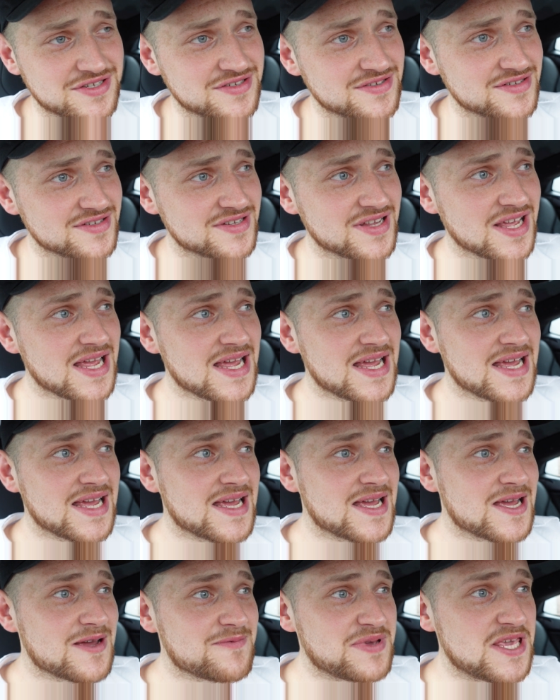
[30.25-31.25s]
and
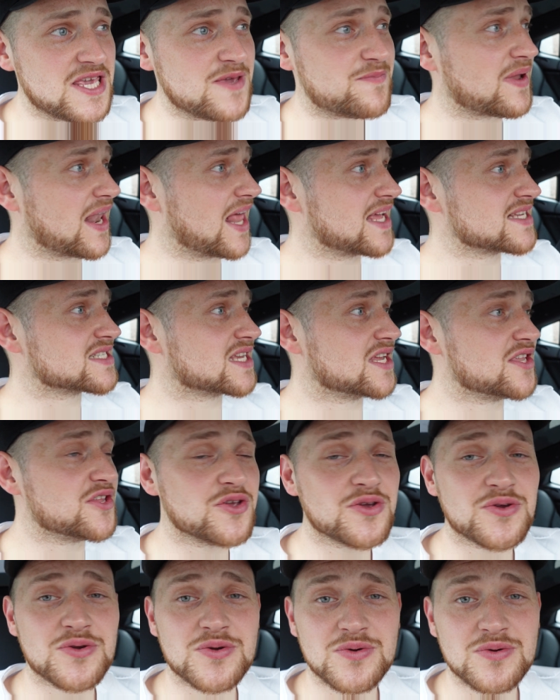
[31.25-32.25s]
people asking
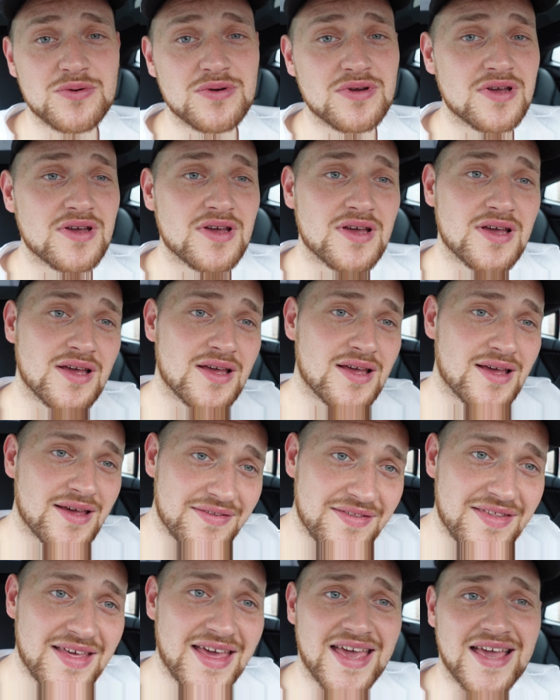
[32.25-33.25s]
you
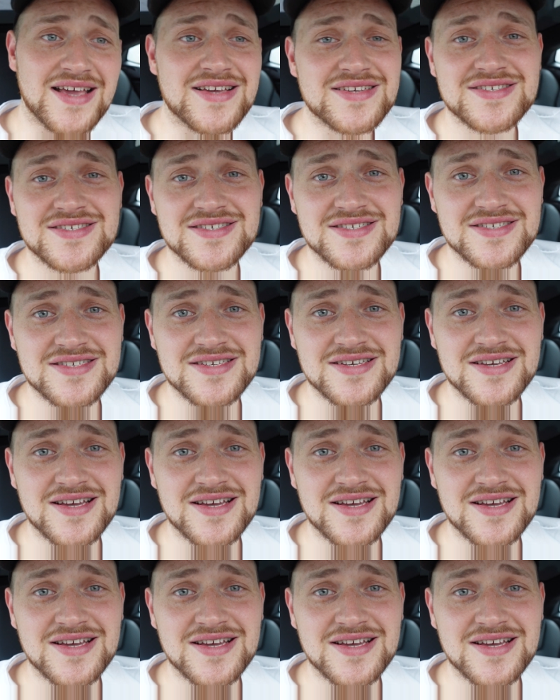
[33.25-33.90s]
this.